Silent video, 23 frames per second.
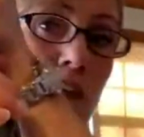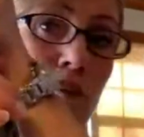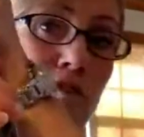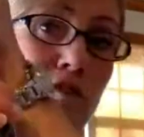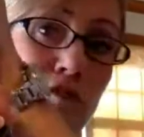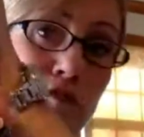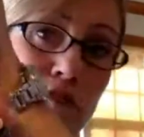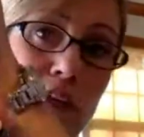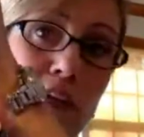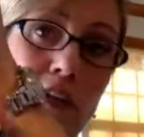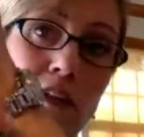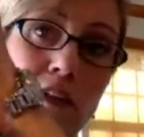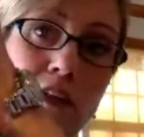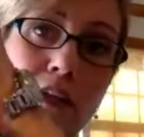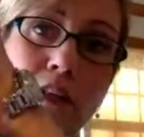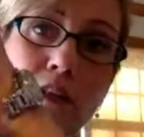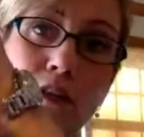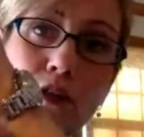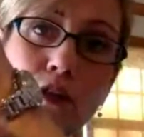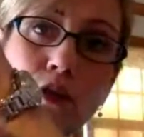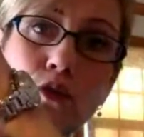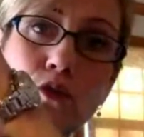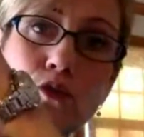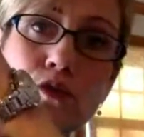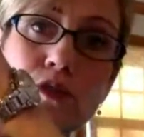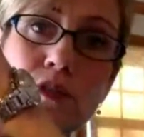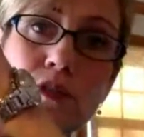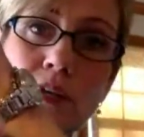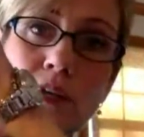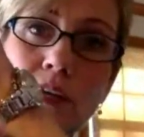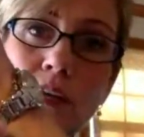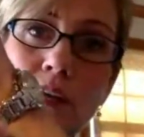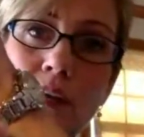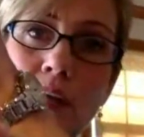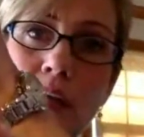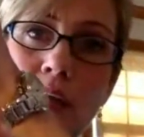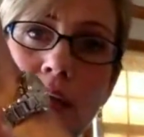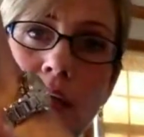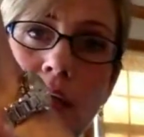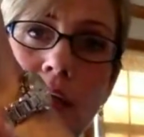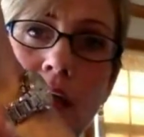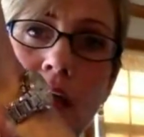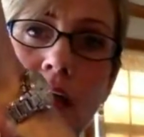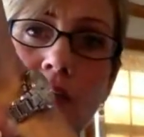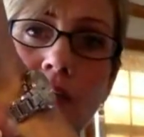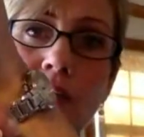feel it loosen,
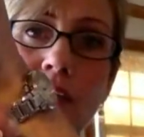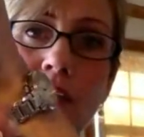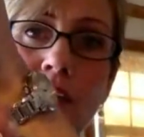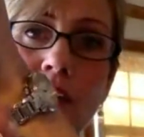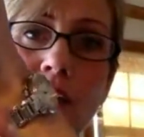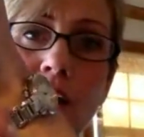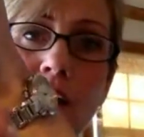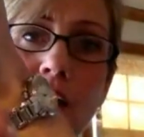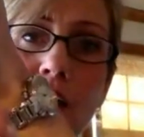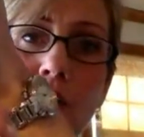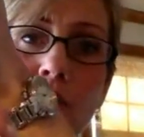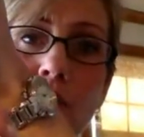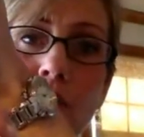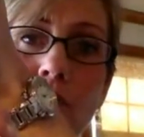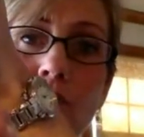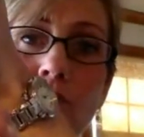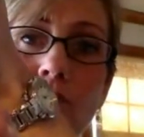and then I would